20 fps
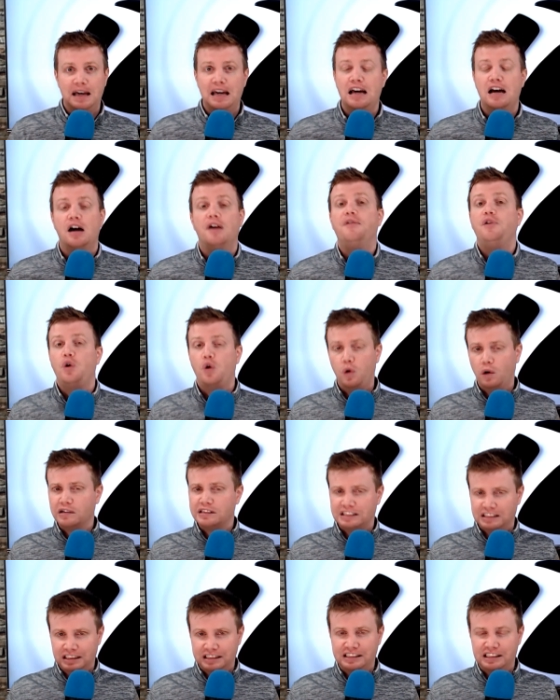Of
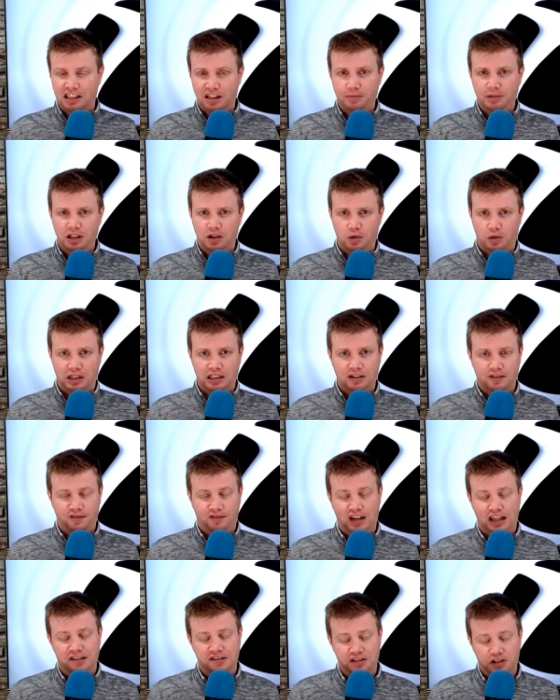course, it's going to be going to
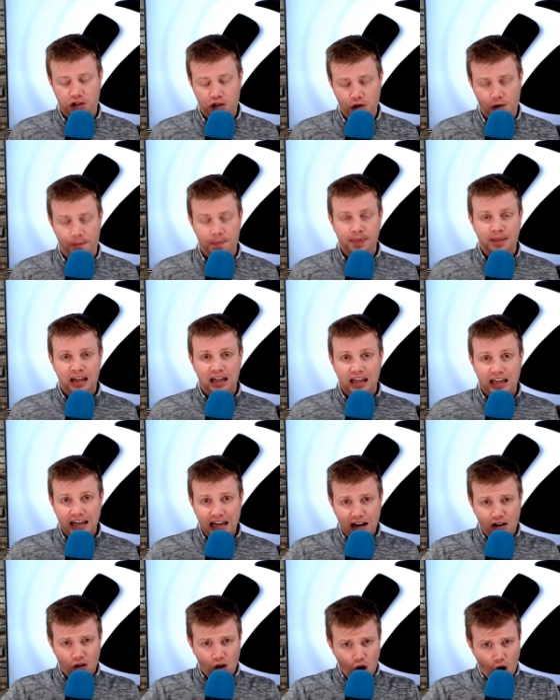phase two.
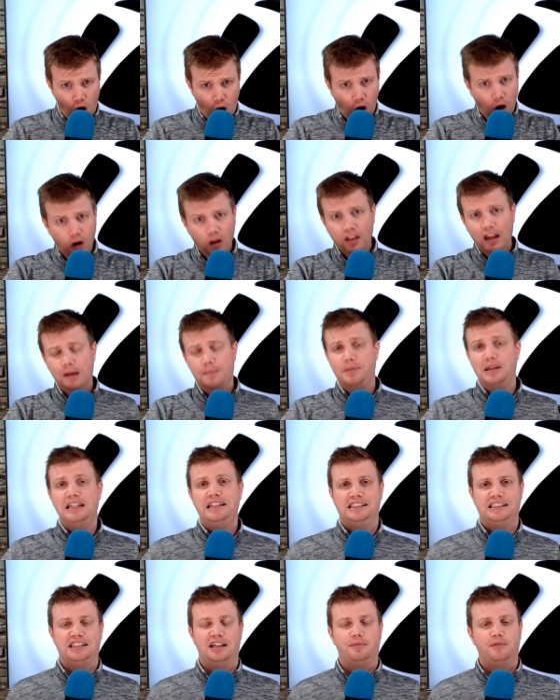Now, all that
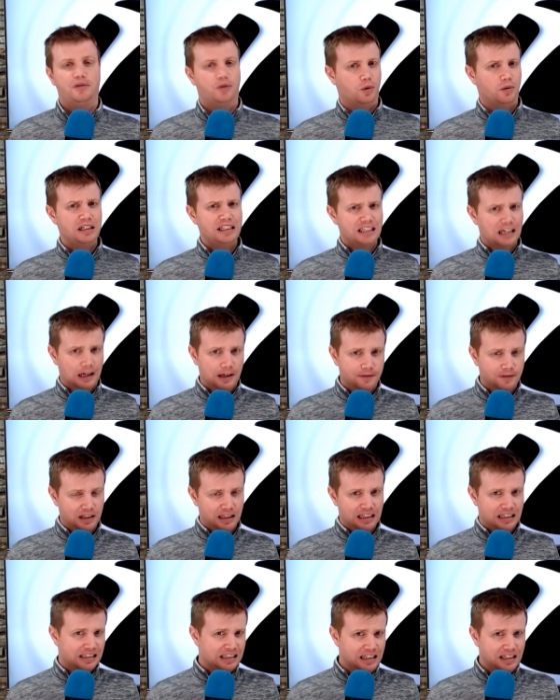being said, before we dive into
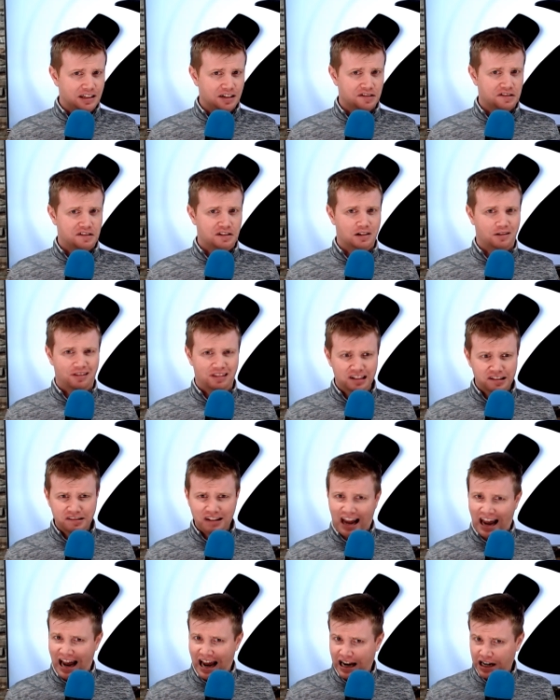the details here, this
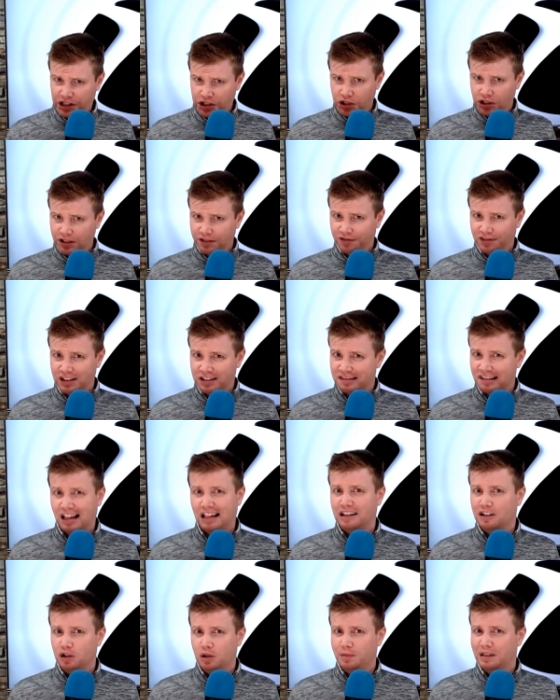actually feels a
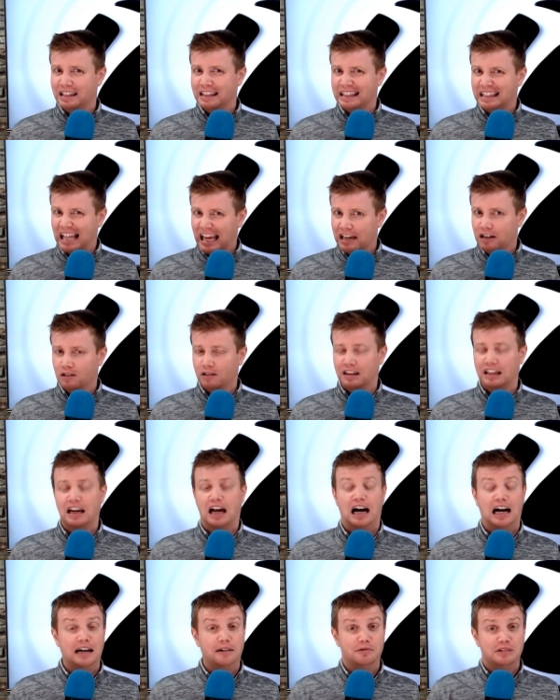little bit lighter than
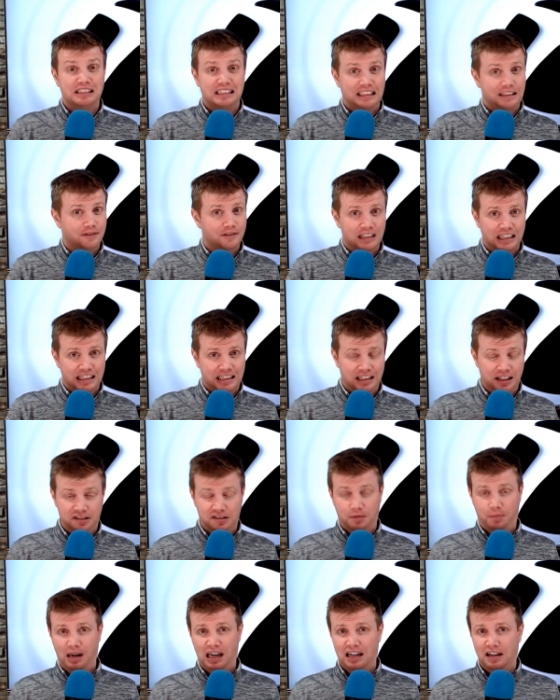I was even
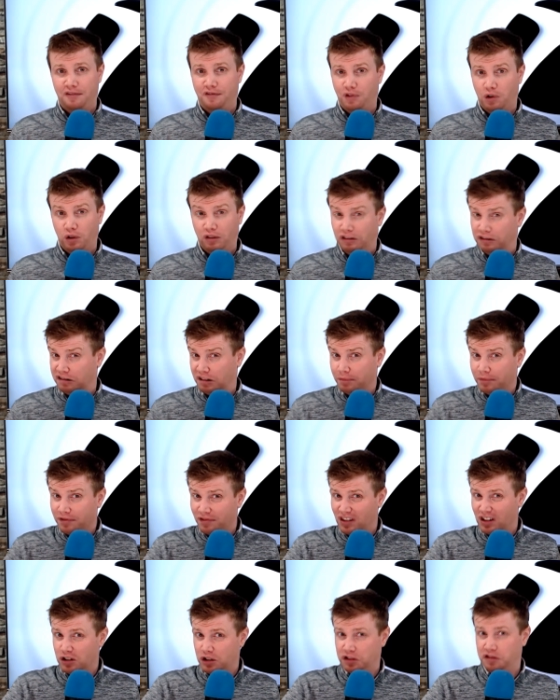anticipating for some of
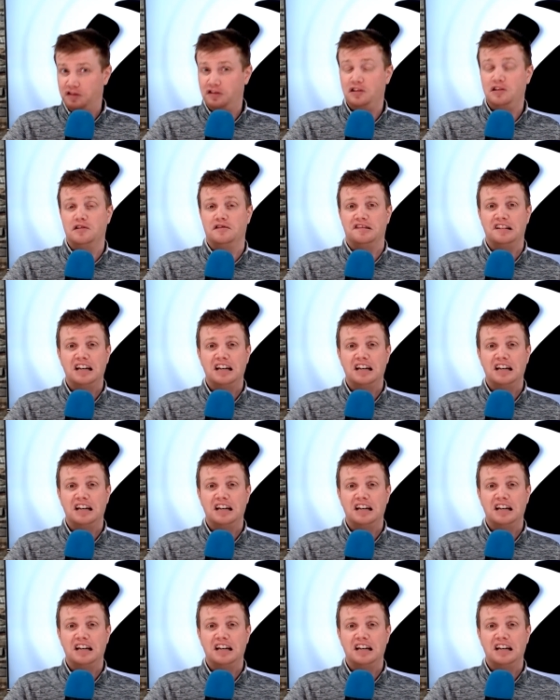their concerns.